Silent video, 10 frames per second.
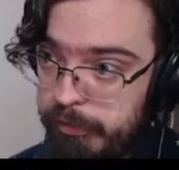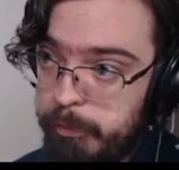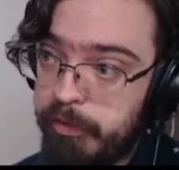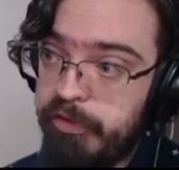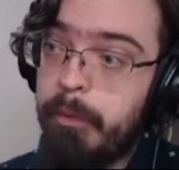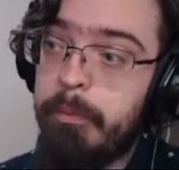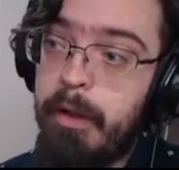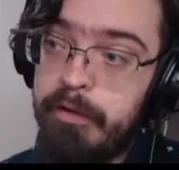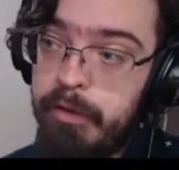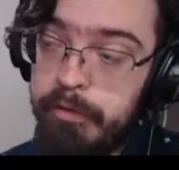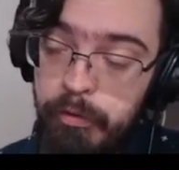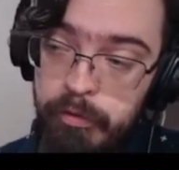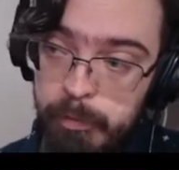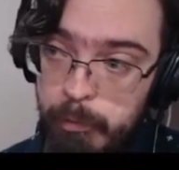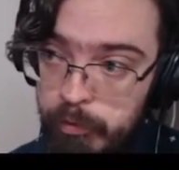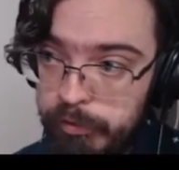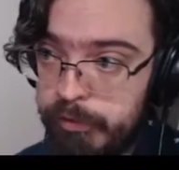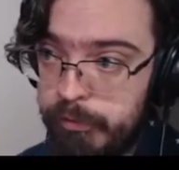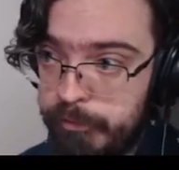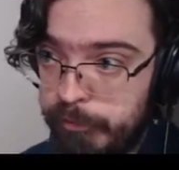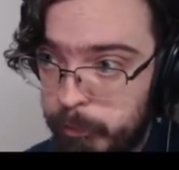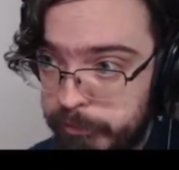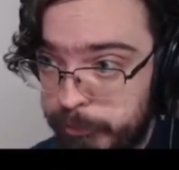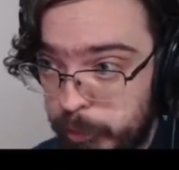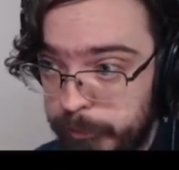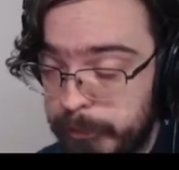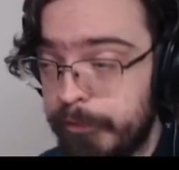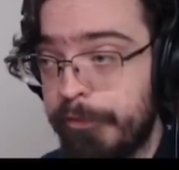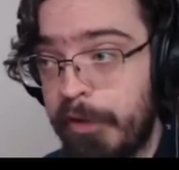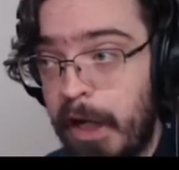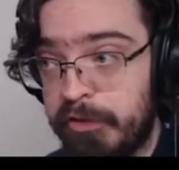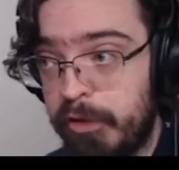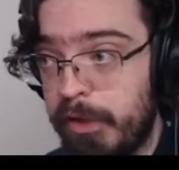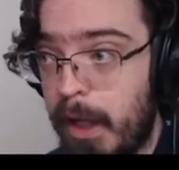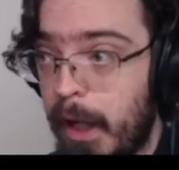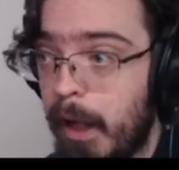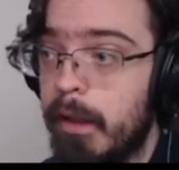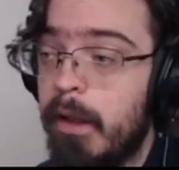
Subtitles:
but step ID is not the smallest form of movement. Fractions are.